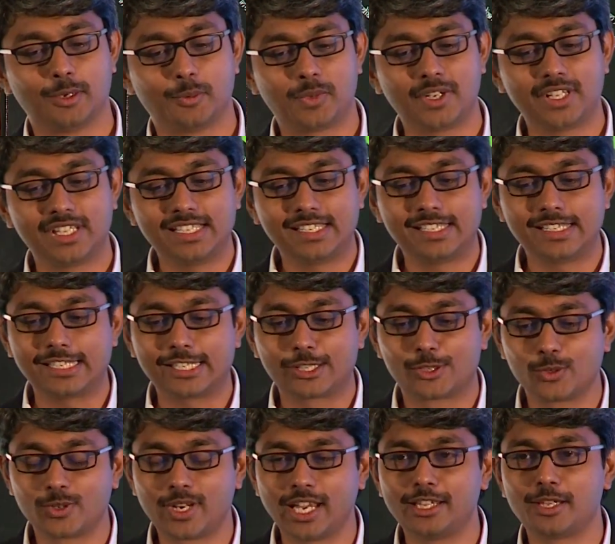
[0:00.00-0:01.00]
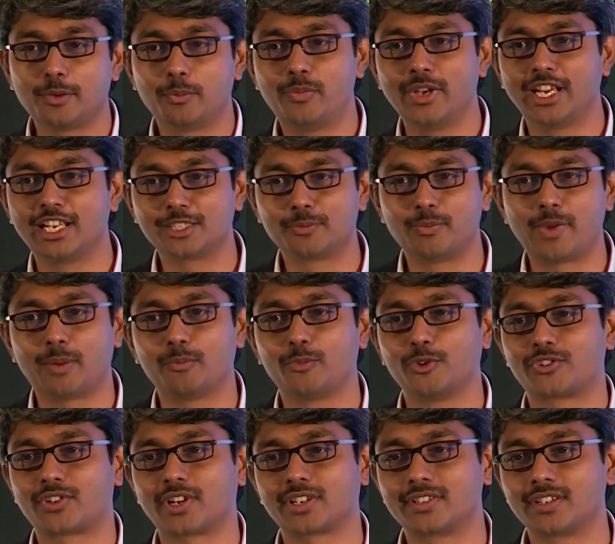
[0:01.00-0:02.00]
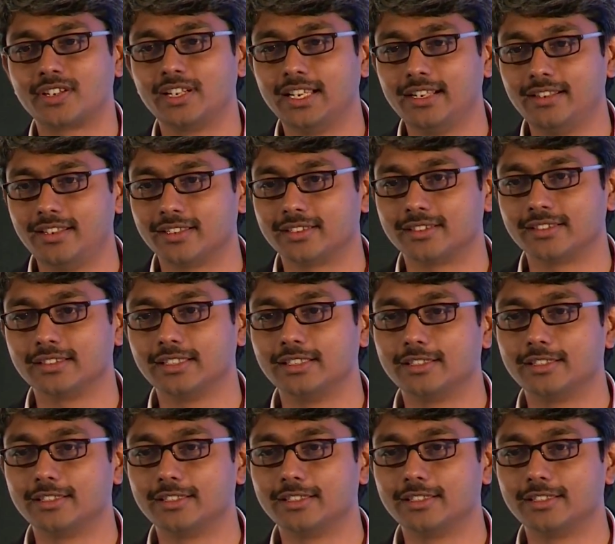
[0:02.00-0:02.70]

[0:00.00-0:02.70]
But this is today the biggest bamboo structure in India.